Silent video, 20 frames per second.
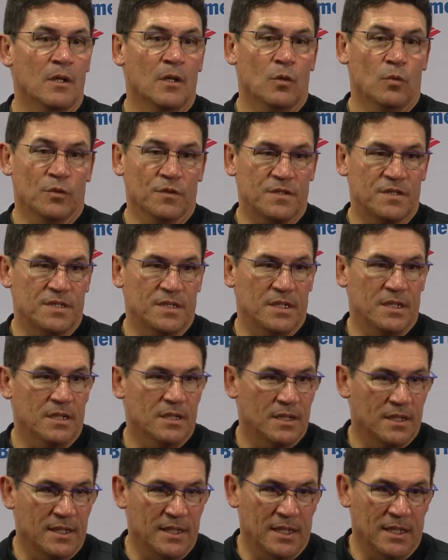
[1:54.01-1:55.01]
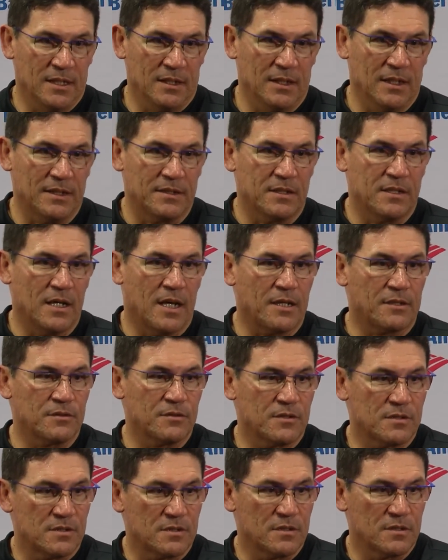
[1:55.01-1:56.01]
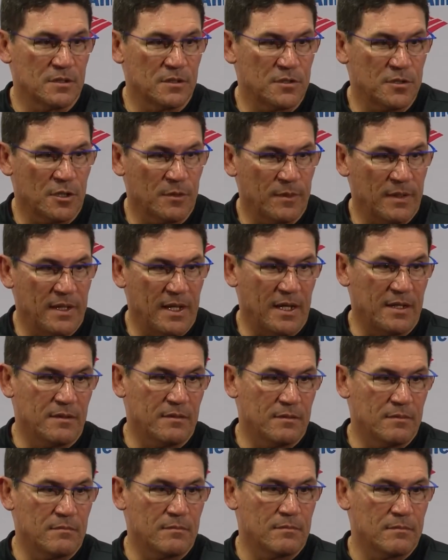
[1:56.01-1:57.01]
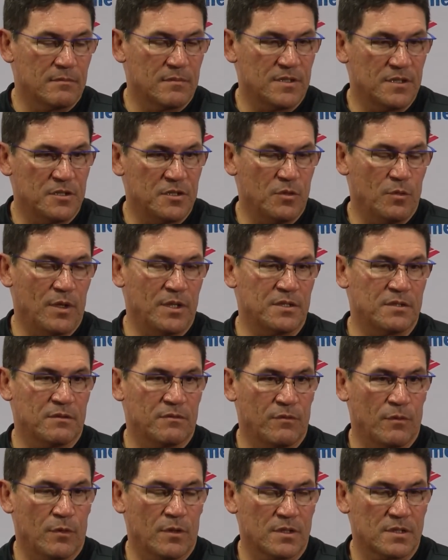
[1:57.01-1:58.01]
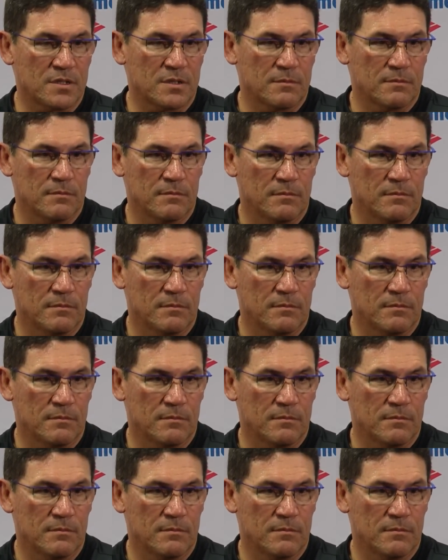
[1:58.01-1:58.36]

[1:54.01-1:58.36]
We'll see. Again, we'll let the doctors determine that situation for us.